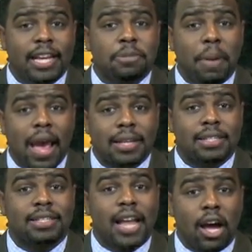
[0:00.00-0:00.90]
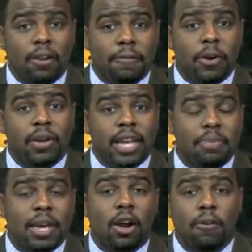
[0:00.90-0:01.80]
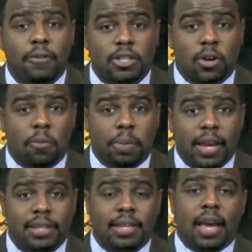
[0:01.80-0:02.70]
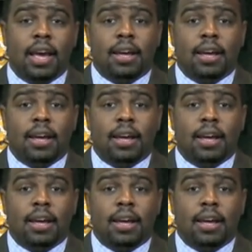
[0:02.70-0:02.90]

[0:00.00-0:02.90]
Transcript: his passes down the field and keep that offense on pace.